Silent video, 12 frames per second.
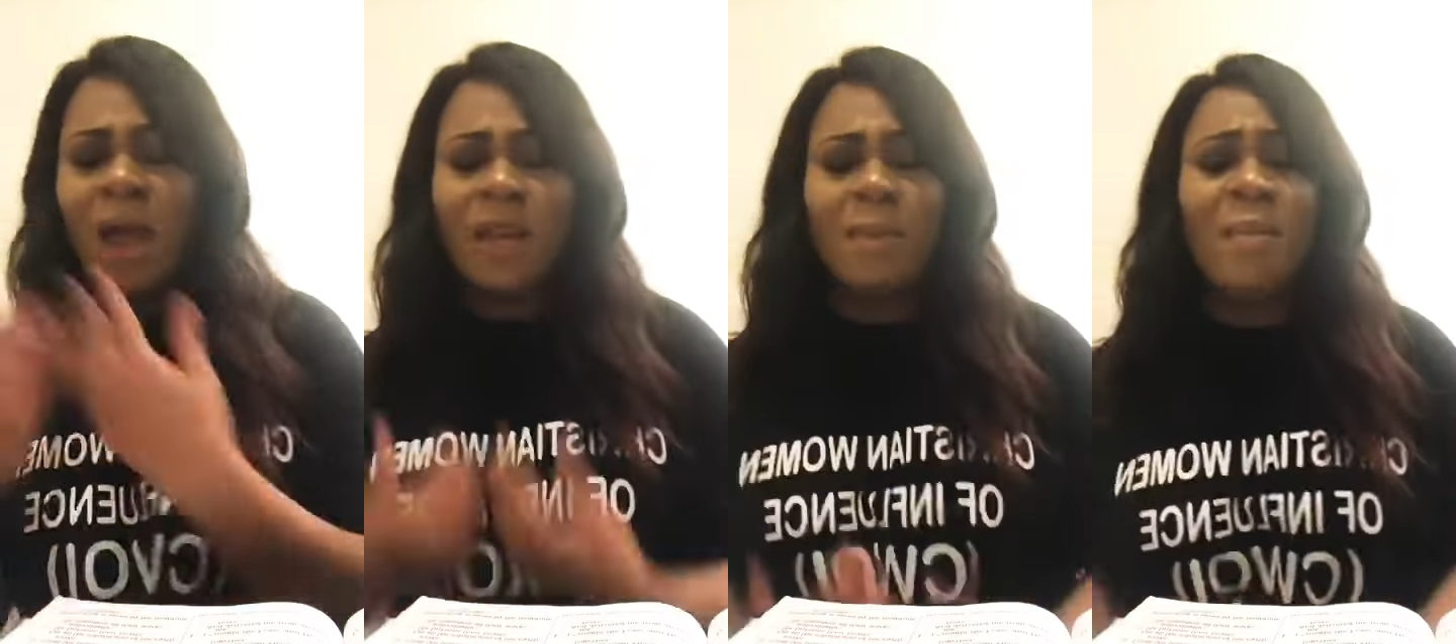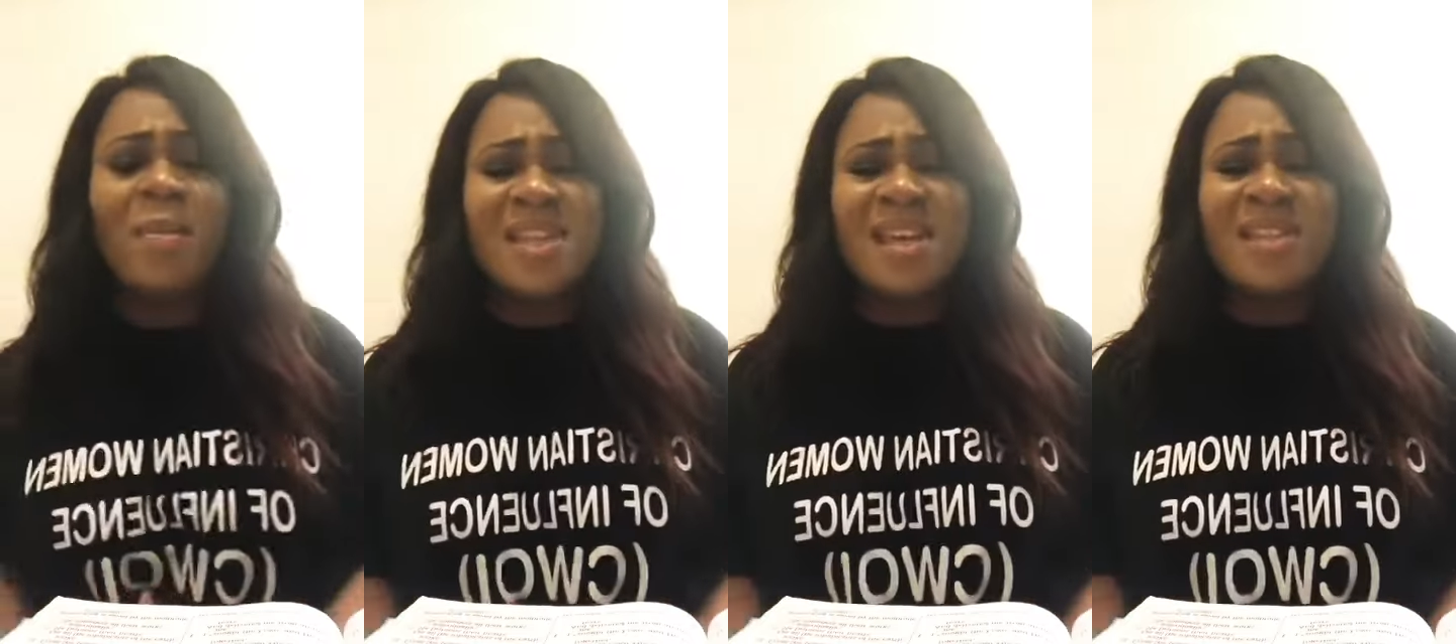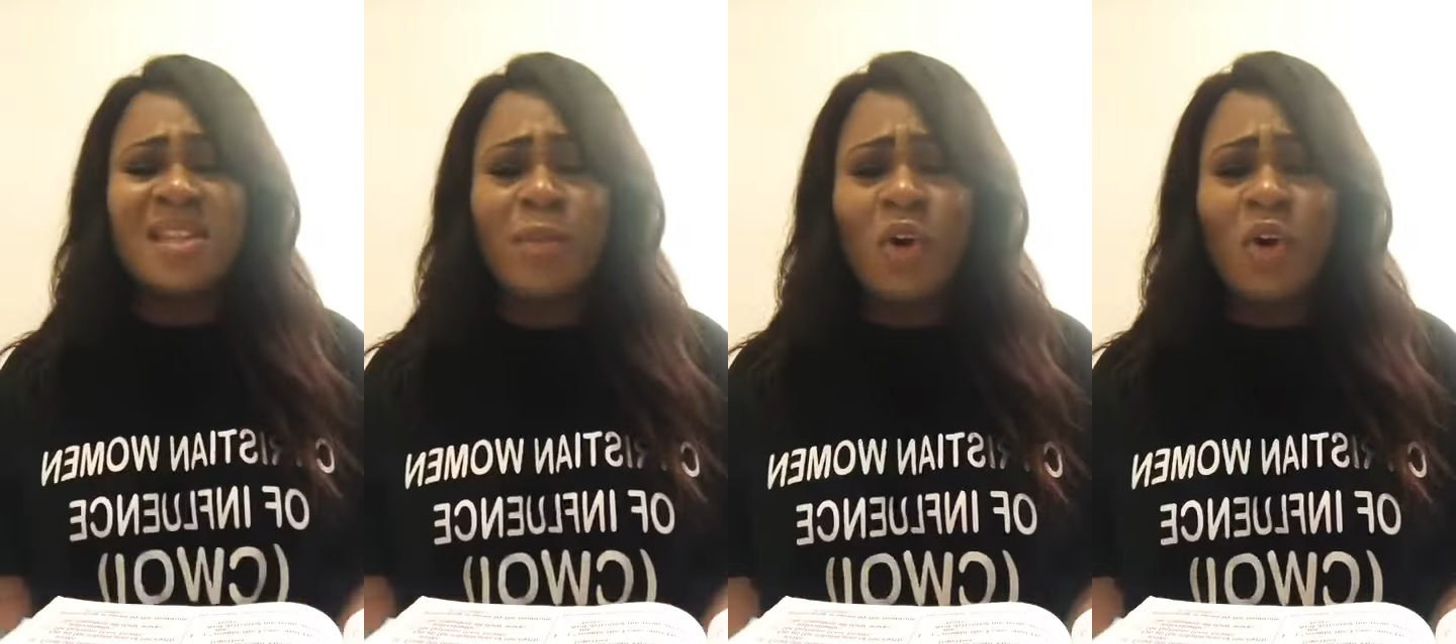The Bible says
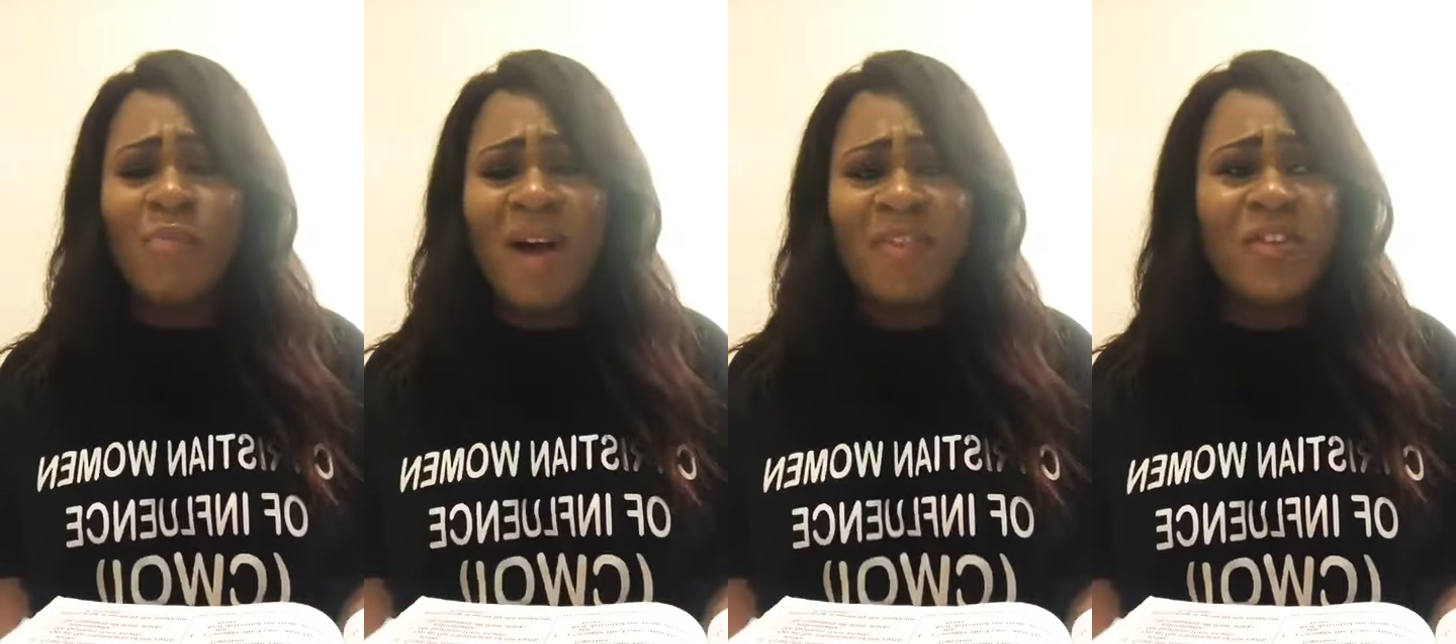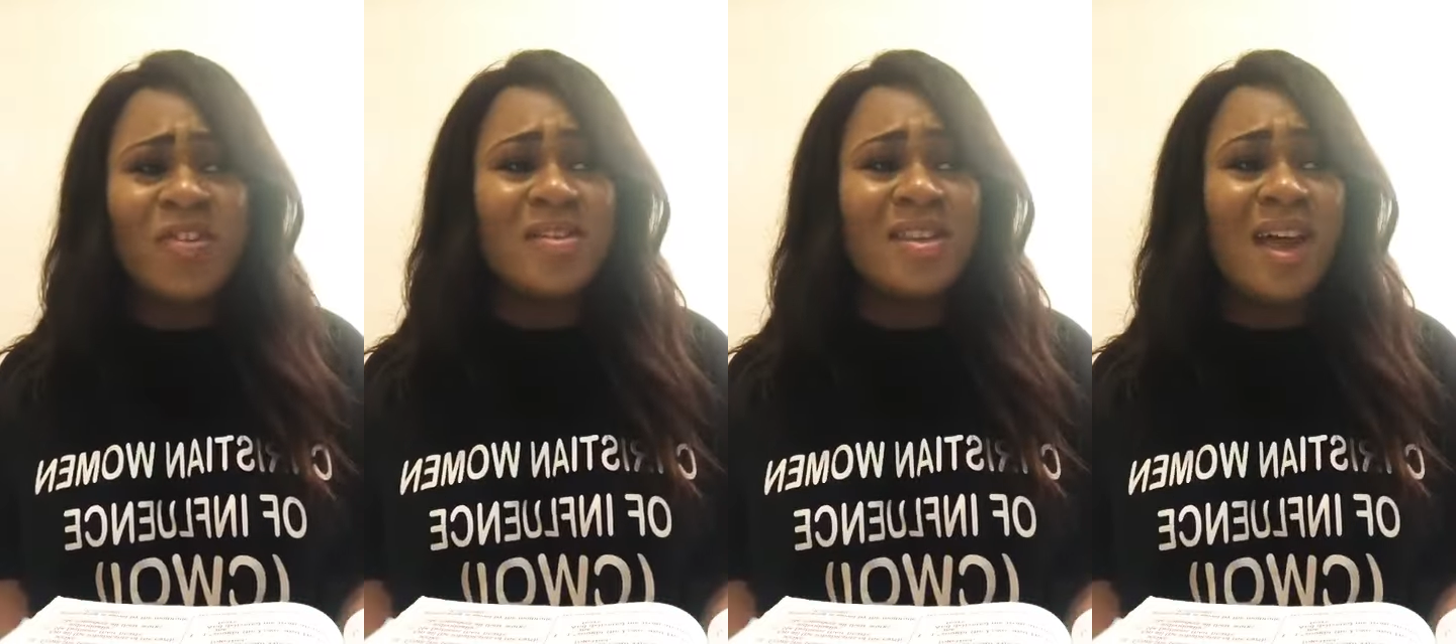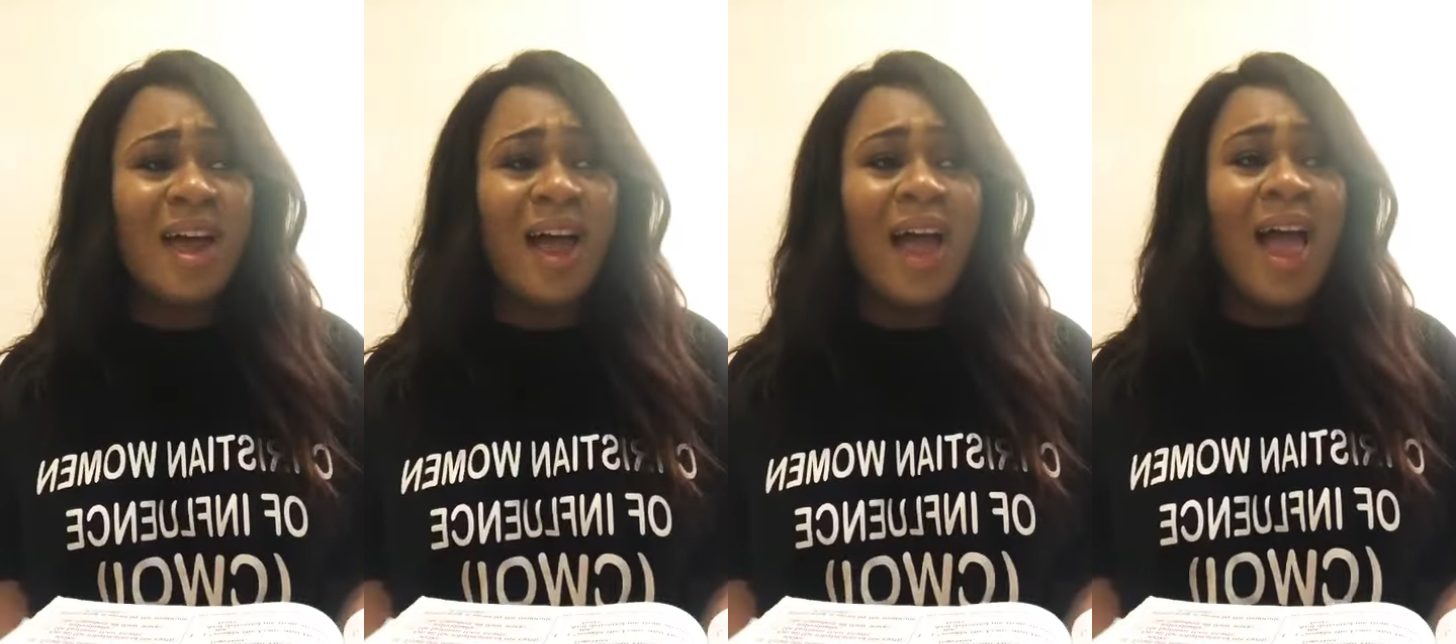in the book of Matthew
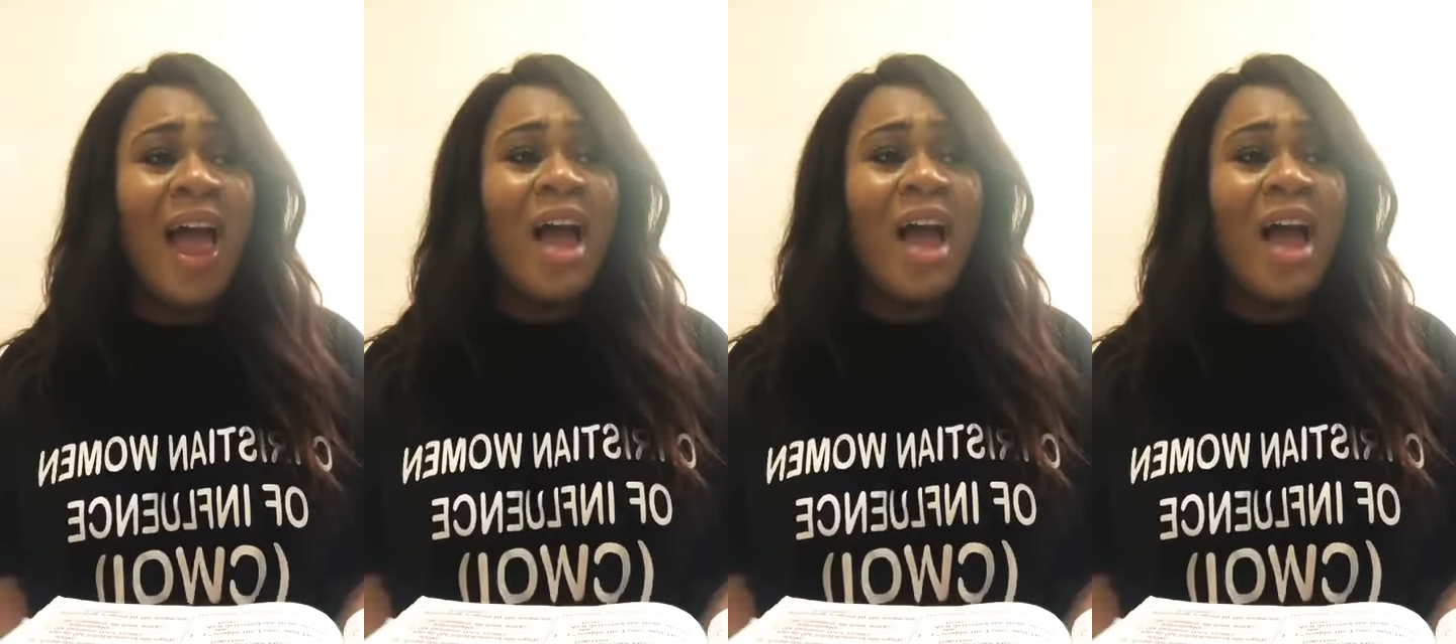that